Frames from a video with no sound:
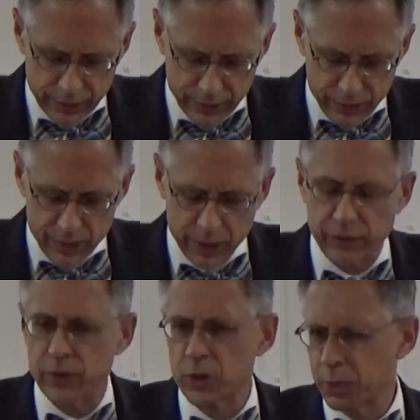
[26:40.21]
There's a
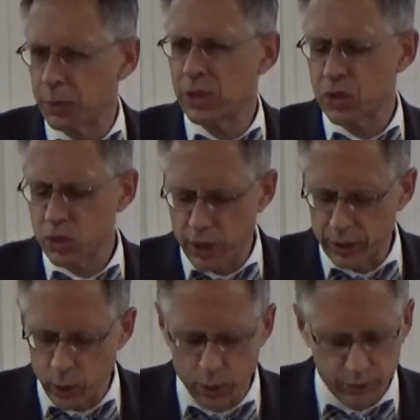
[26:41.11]
difference between
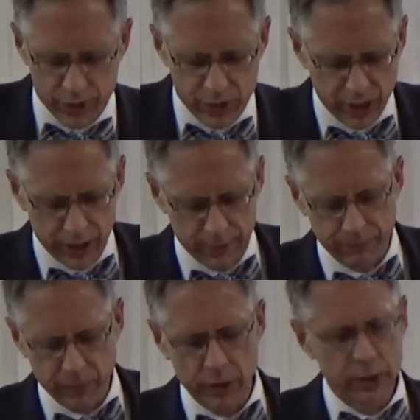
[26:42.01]
sorrow over sin,
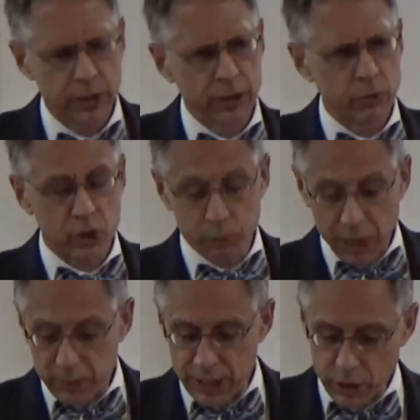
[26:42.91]
which may
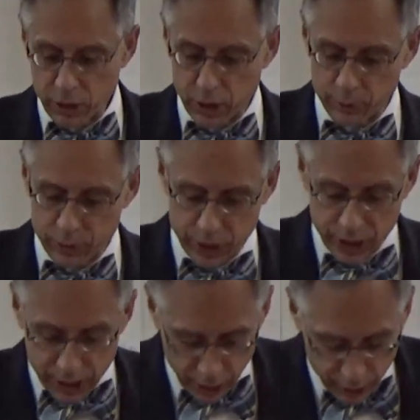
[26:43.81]
be termed
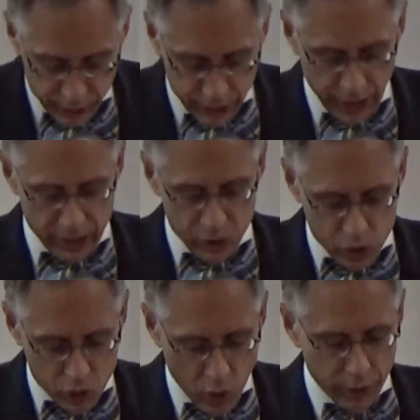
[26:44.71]
guilt, and
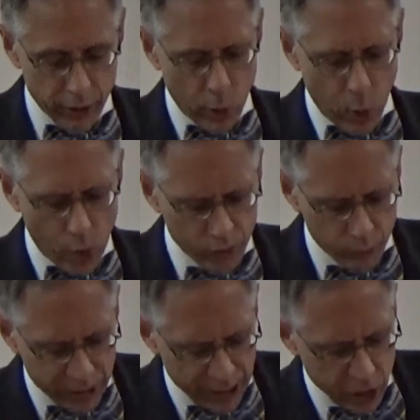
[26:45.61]
sorrow over
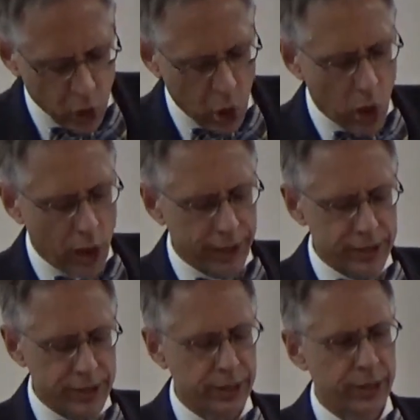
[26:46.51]
being
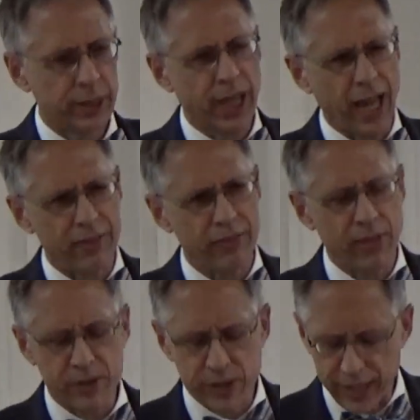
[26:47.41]
caught and
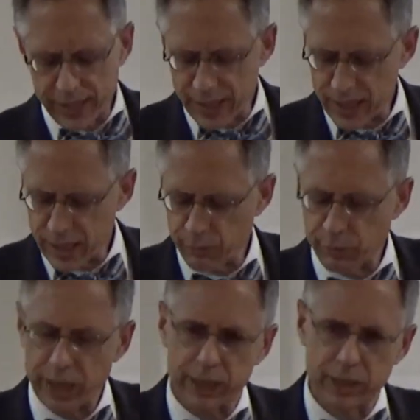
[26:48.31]
thus
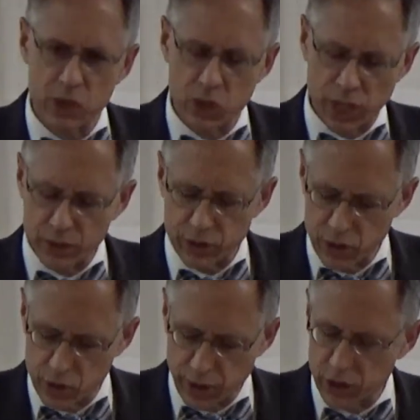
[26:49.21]
anticipating the just
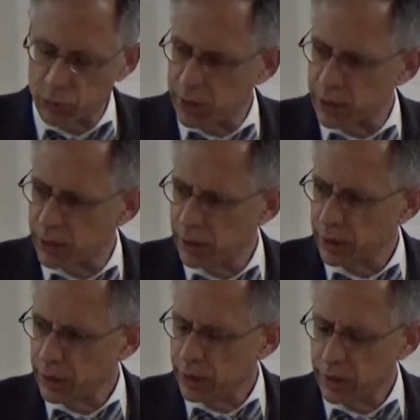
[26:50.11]
judgment
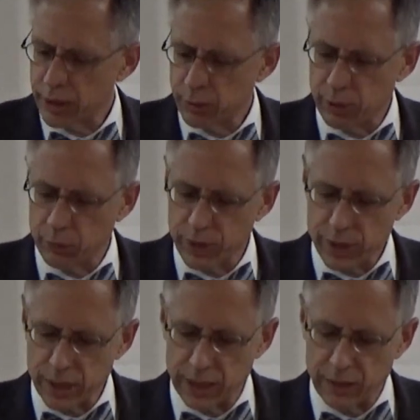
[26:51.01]
to be
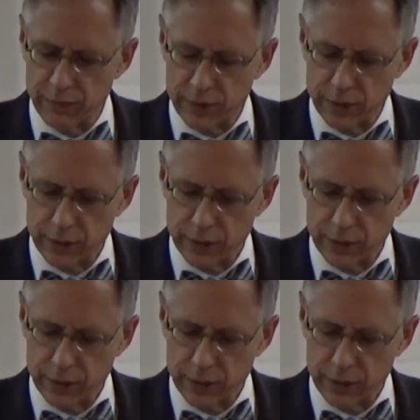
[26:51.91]
received.